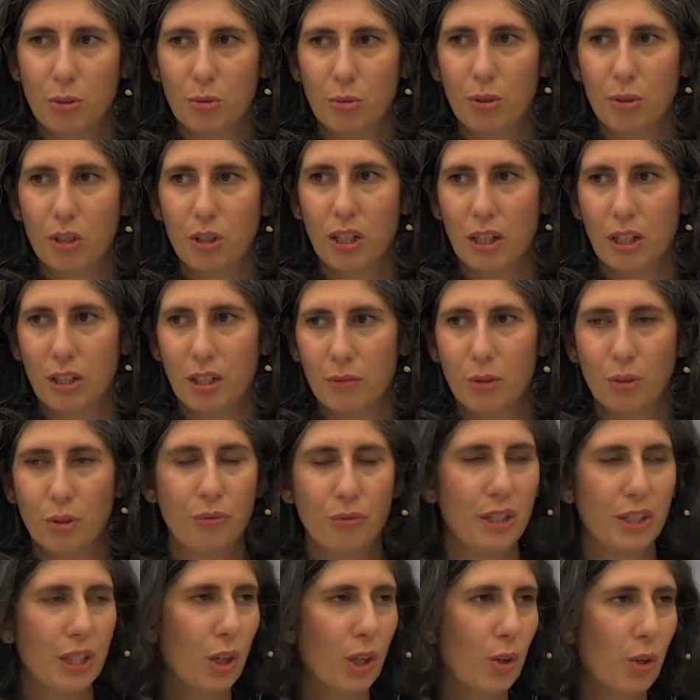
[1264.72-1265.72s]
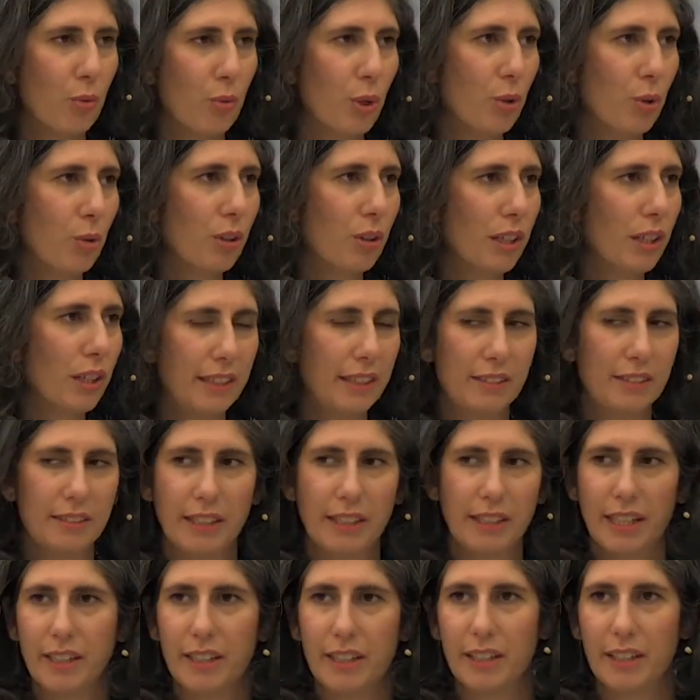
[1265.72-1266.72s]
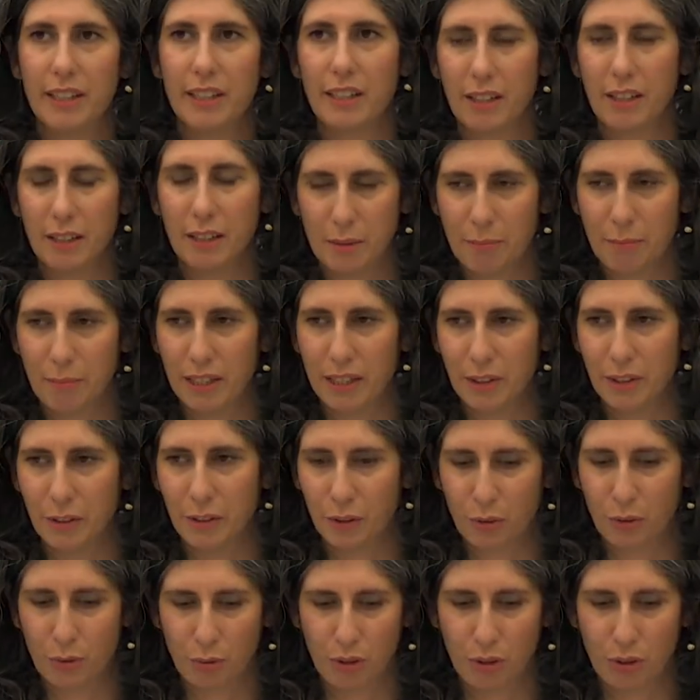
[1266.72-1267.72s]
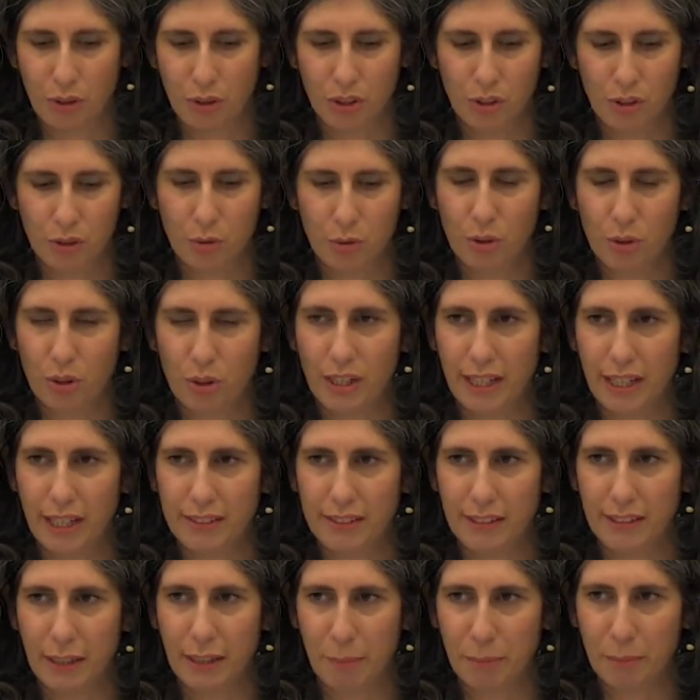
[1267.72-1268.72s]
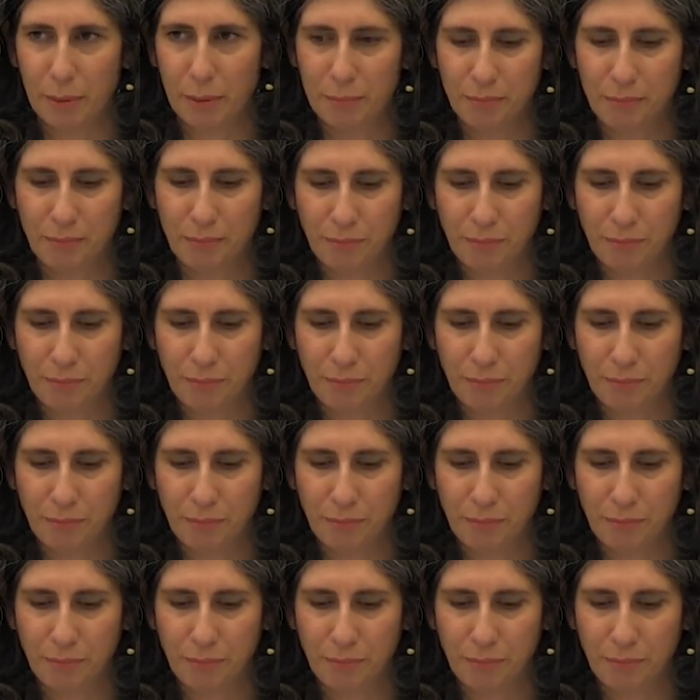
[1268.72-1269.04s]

to uh, fulfill our role and take uh, matters to the to the next step.